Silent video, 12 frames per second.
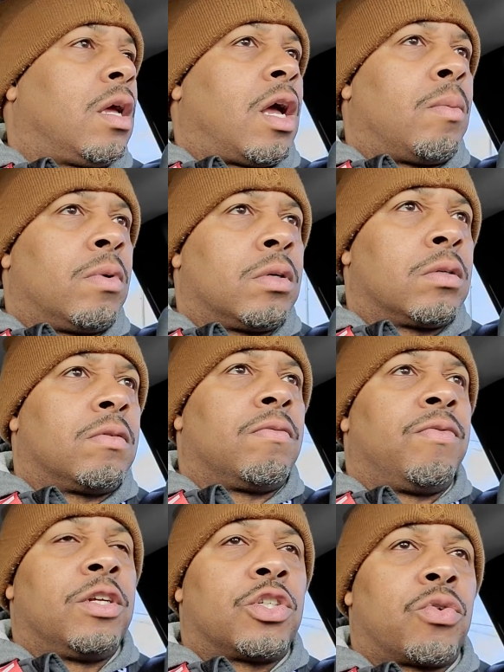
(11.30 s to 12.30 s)
i'm gonna
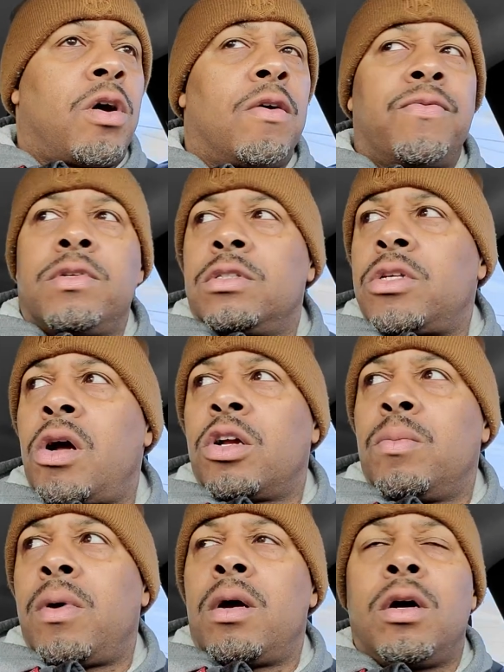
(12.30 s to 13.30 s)
venture off and talk
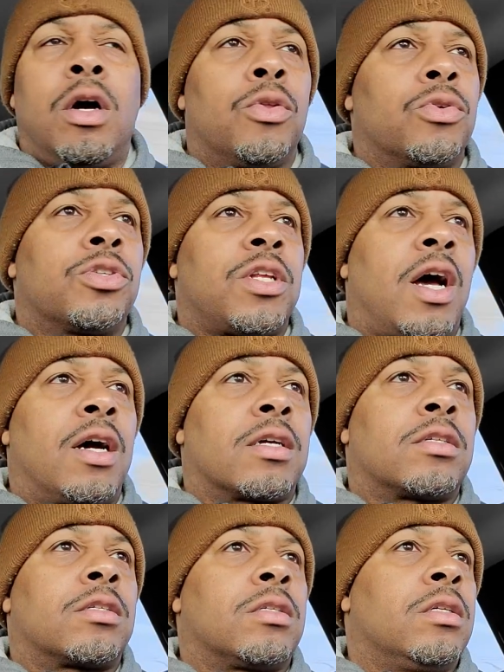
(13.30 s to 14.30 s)
about other
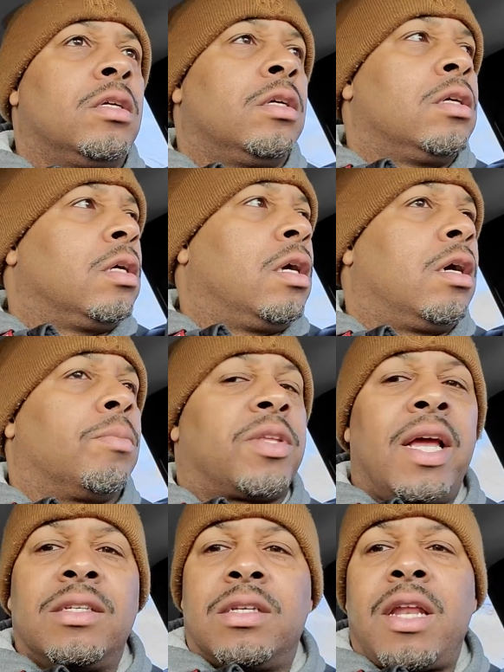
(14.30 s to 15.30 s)
stocks uh,
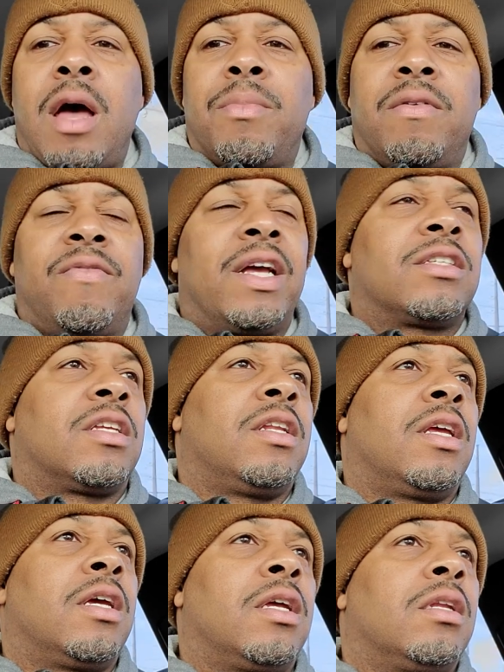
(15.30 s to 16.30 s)
things that i'm investing
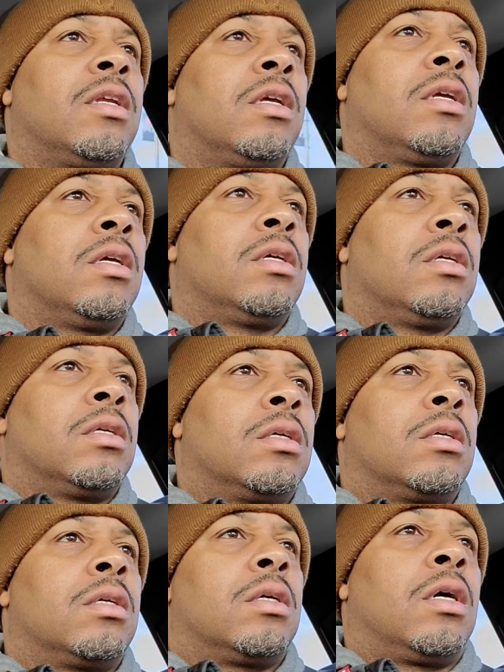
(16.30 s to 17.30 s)
in
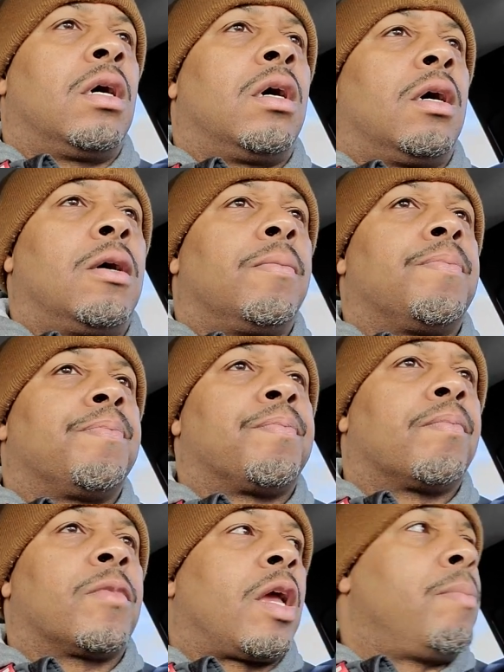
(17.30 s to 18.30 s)

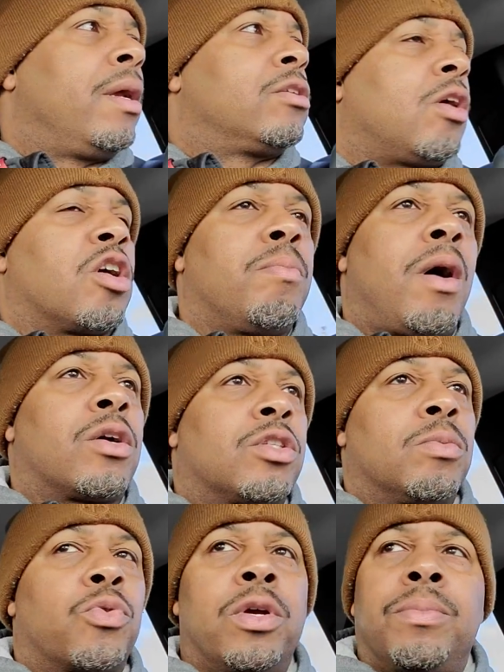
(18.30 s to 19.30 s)
um, i may talk about
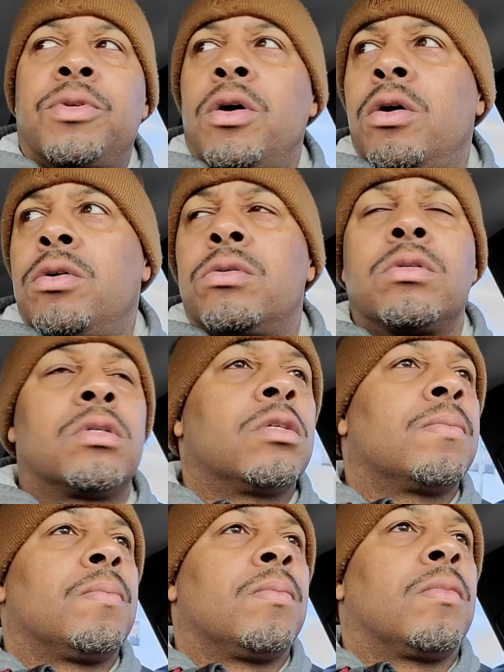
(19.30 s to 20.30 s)
some crypto
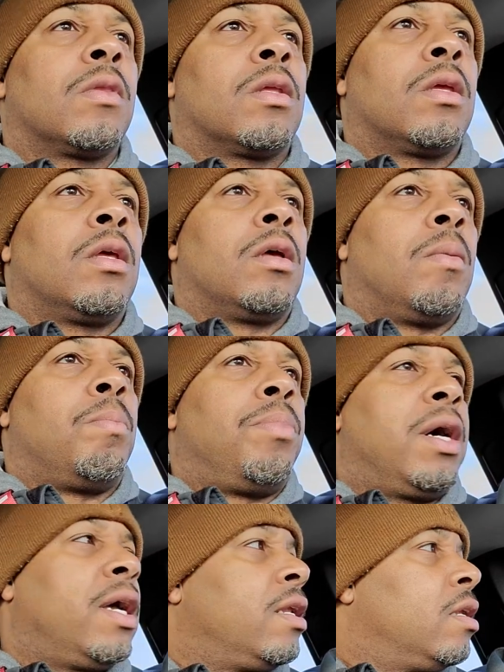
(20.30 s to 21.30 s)

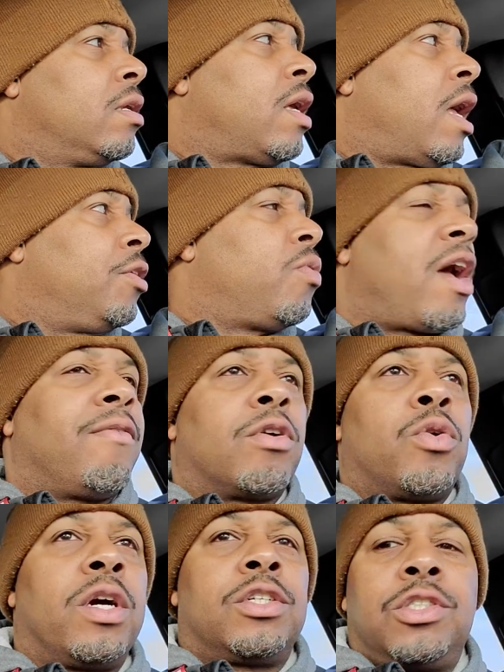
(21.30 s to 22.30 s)
but i do have a
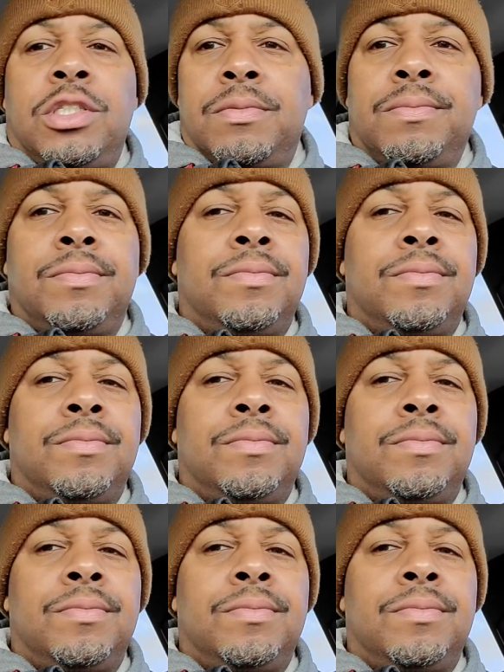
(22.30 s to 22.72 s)
question